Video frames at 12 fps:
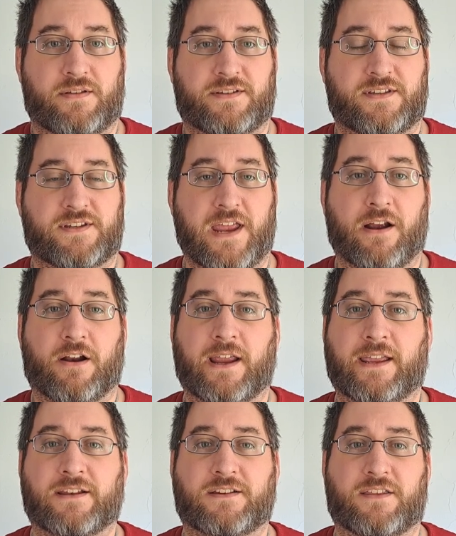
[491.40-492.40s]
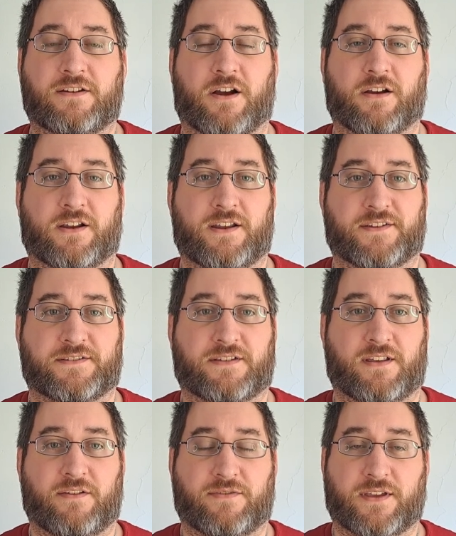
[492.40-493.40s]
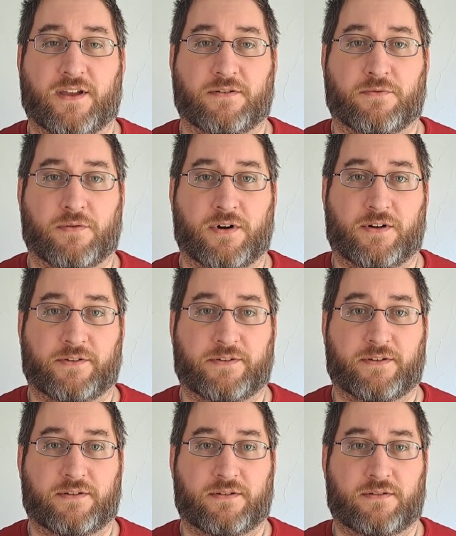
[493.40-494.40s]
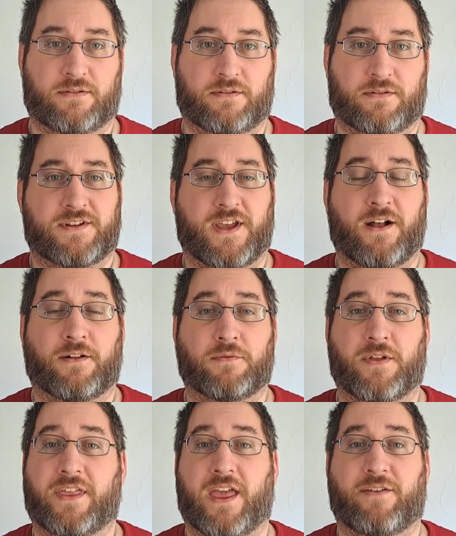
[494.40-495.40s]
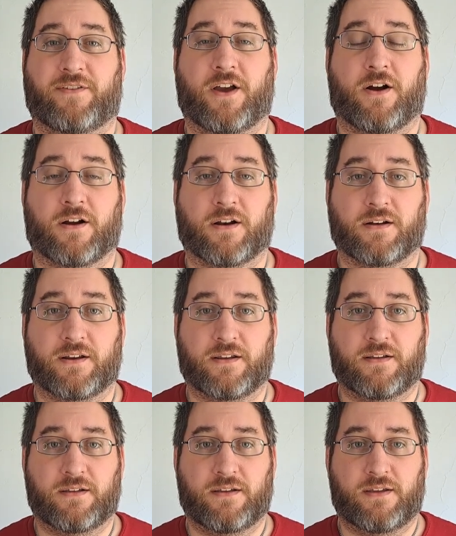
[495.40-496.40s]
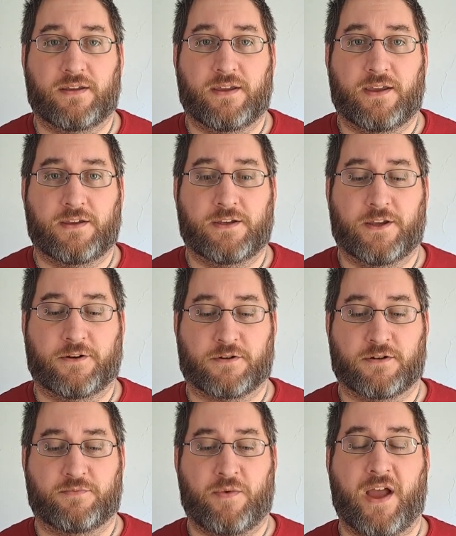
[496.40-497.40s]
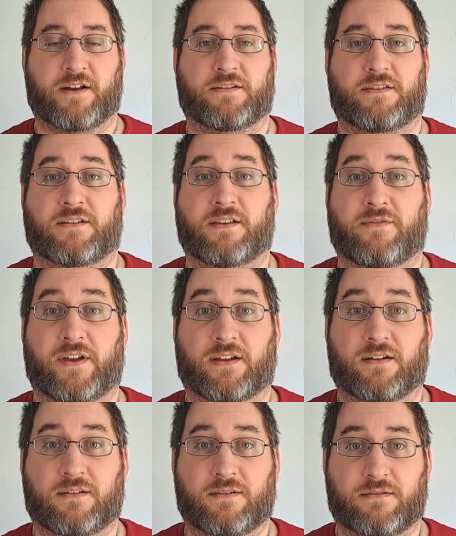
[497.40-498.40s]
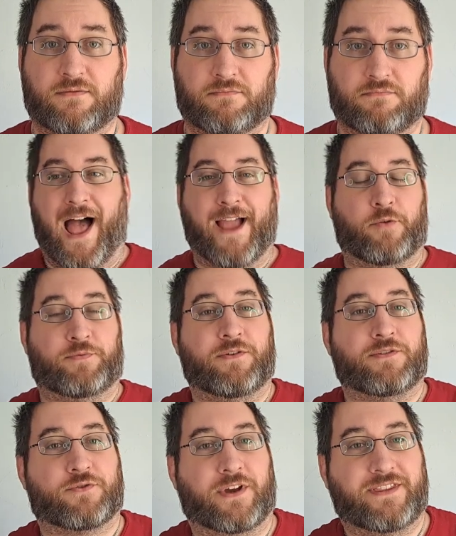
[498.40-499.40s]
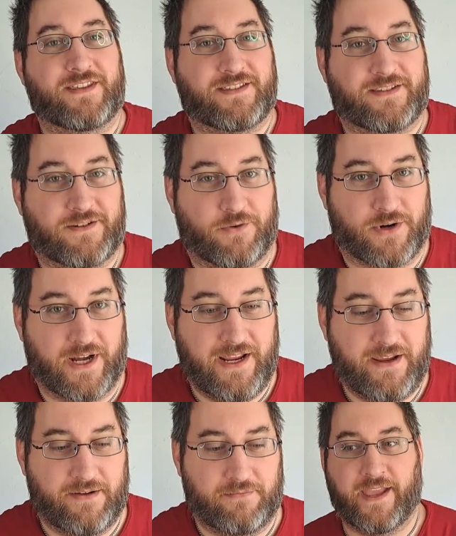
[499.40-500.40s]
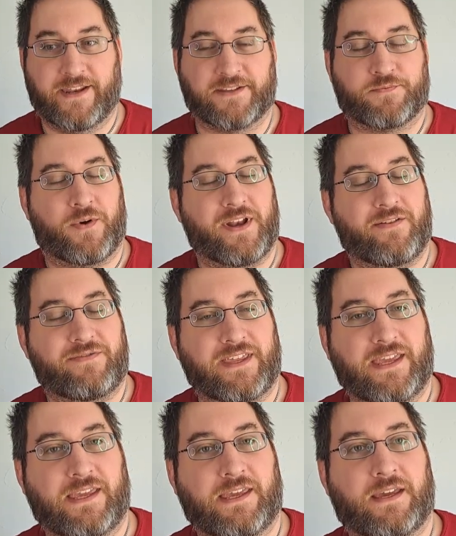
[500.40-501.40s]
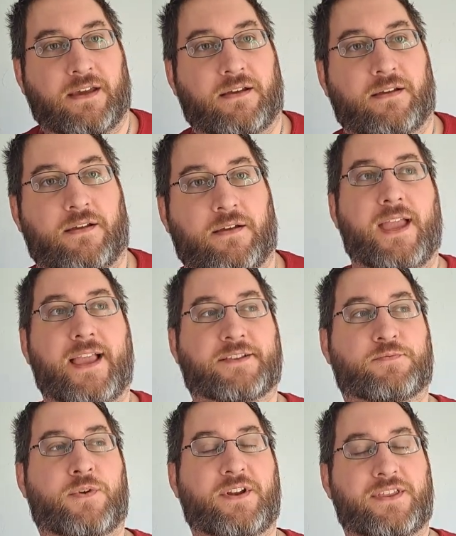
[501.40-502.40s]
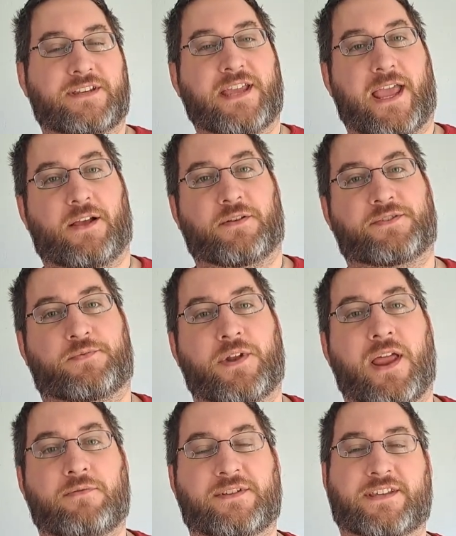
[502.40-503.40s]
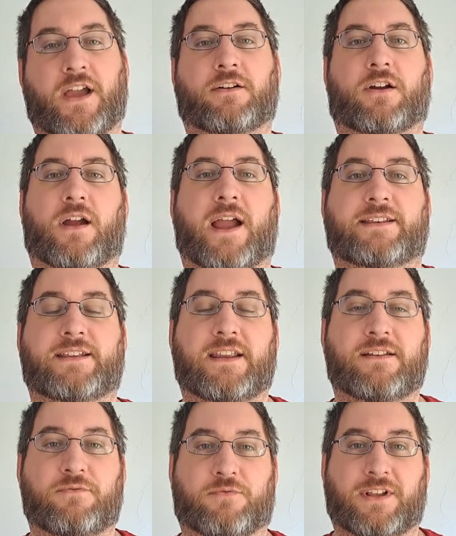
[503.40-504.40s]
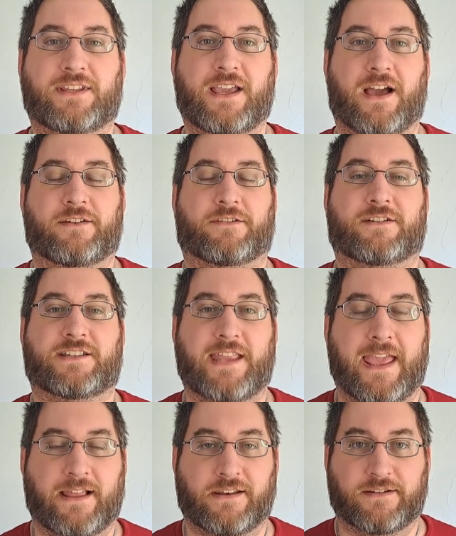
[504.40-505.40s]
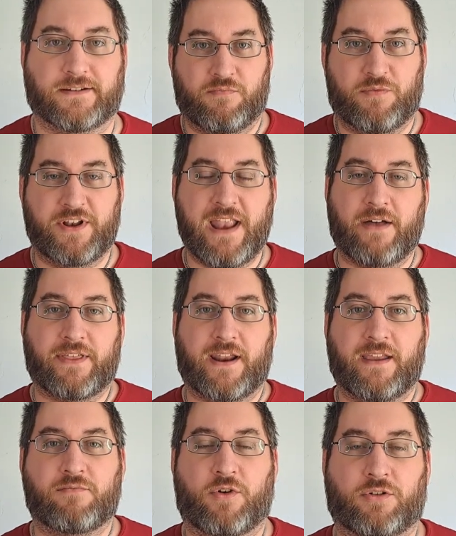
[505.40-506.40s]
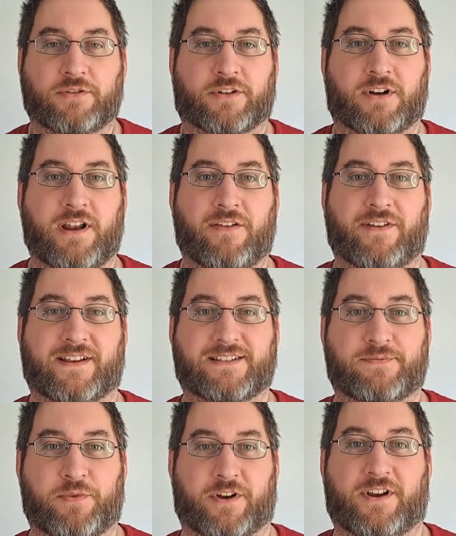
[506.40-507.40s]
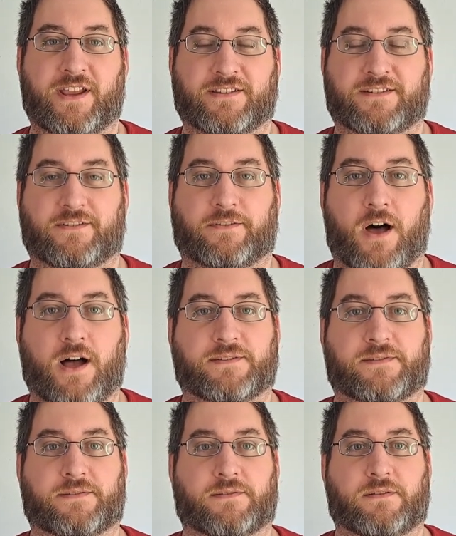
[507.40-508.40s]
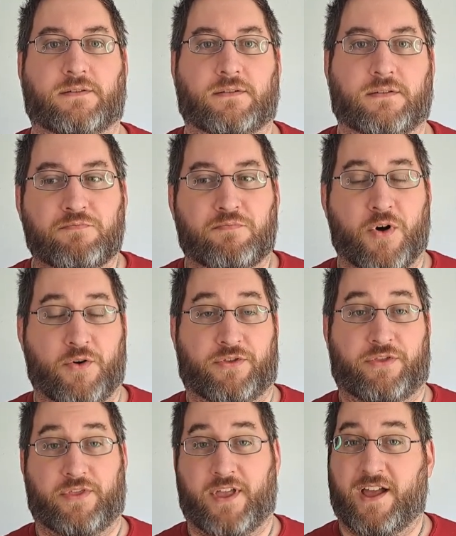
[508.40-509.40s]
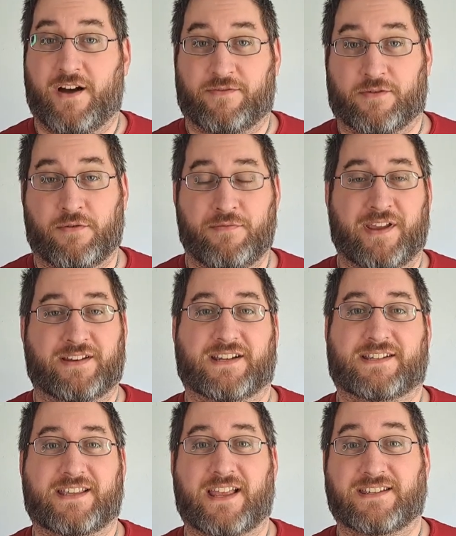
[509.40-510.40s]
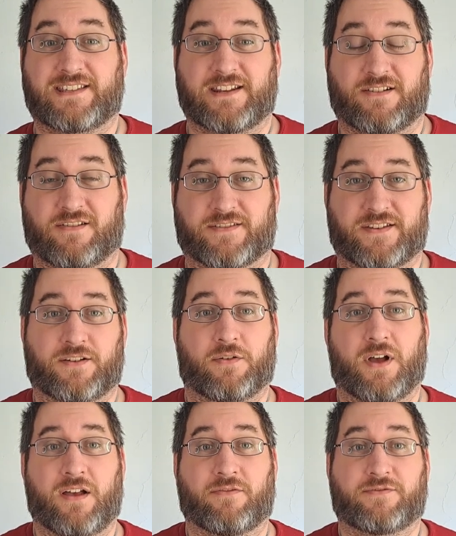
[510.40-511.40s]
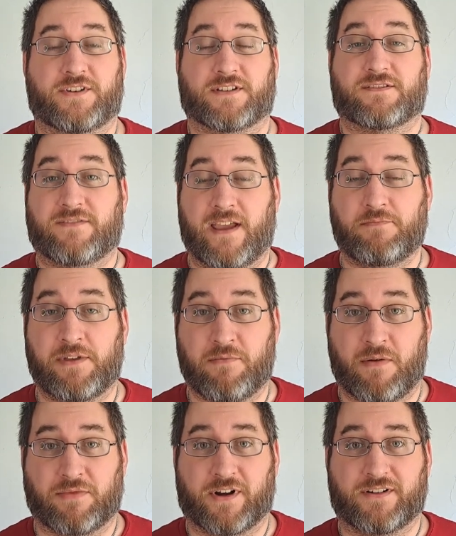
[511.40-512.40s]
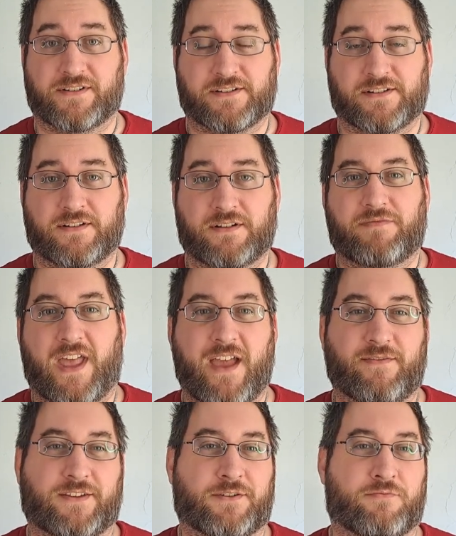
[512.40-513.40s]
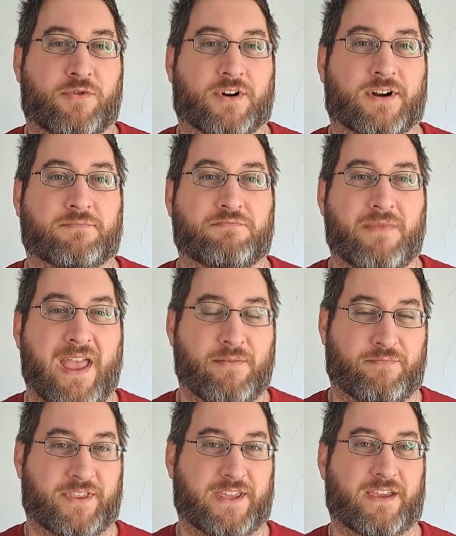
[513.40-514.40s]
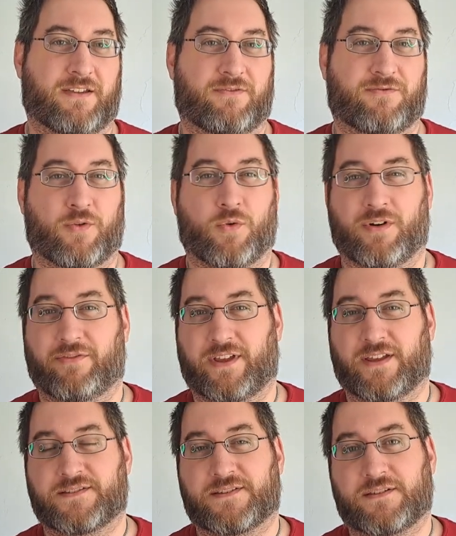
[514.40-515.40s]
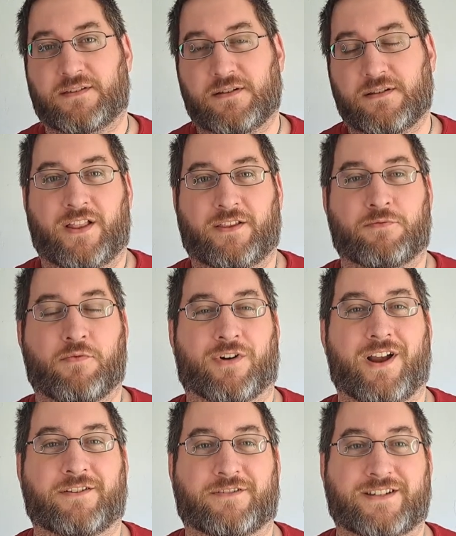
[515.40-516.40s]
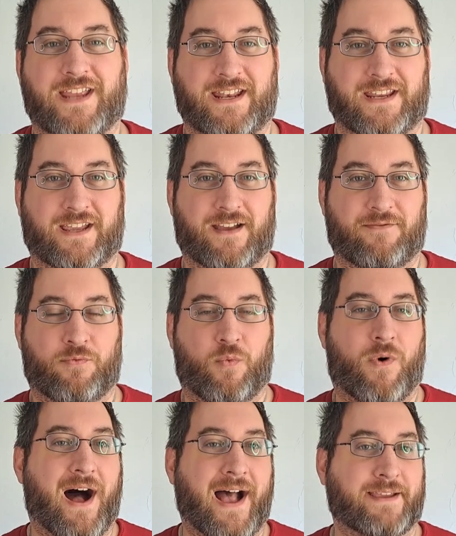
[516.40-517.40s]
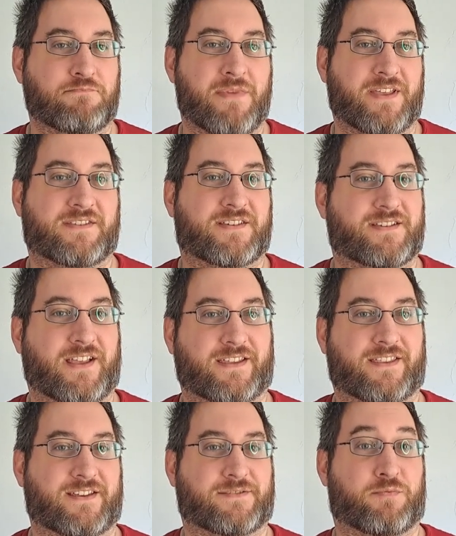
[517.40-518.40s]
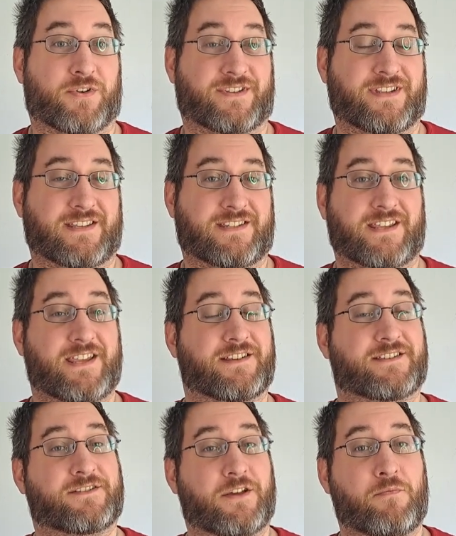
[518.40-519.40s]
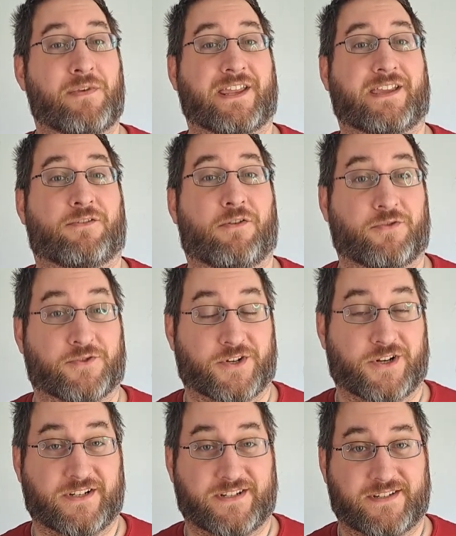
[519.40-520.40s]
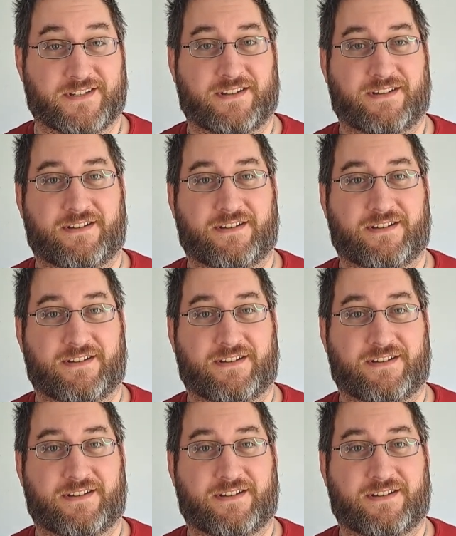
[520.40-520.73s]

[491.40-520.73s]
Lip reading: staring into the darkness of the underworld, until with heavy heart he turned back to the living. I hope you enjoyed this story. It's one of the tales when I was younger I didn't really understand. But now that I am older and have experienced loss, both of a romantic sense and also of just family members, I have a little more empathy for Orpheus, a little more understanding of why myths like this persist in so many cultures.